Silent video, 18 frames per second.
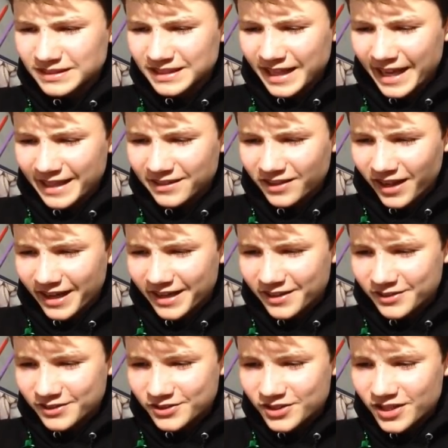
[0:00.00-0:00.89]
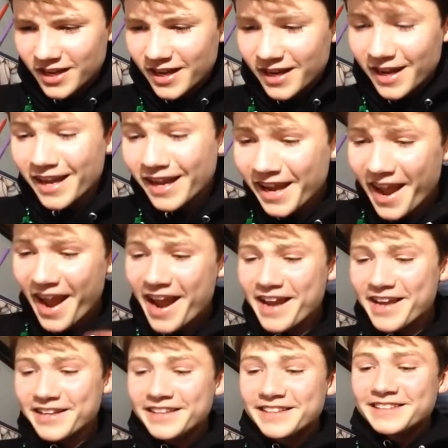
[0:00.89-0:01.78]
Headliners.
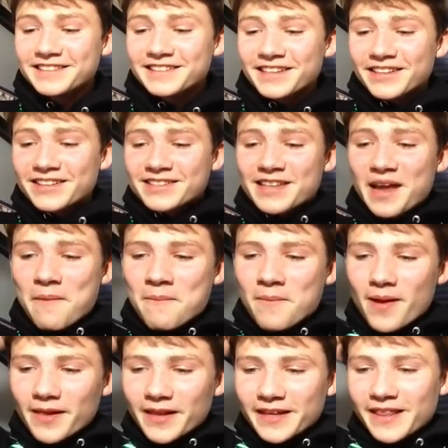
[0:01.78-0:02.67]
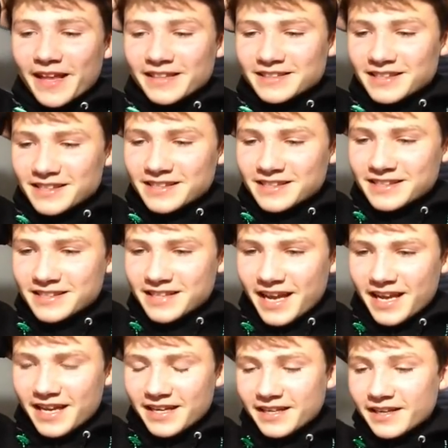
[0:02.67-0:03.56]
86 Dembele, that's
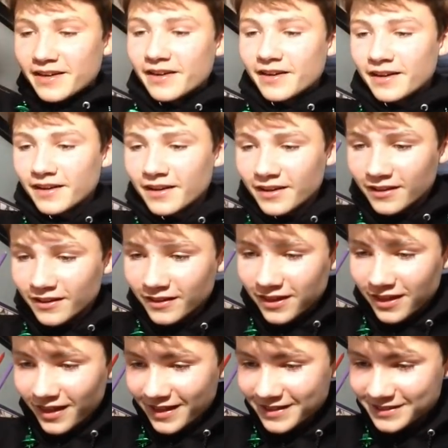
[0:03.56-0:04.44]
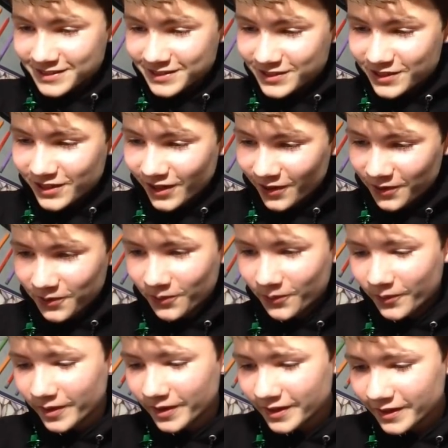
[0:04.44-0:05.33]
insane. Let's
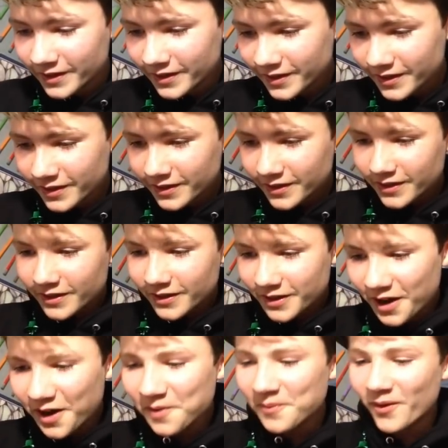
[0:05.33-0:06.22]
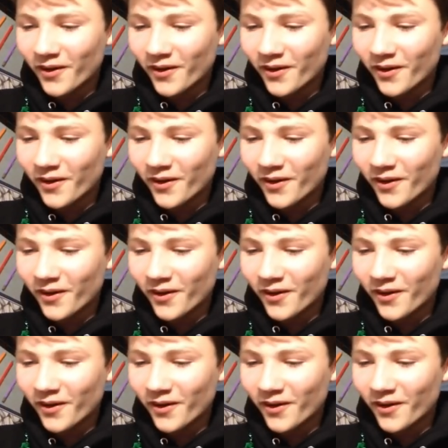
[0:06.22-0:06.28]
go. Come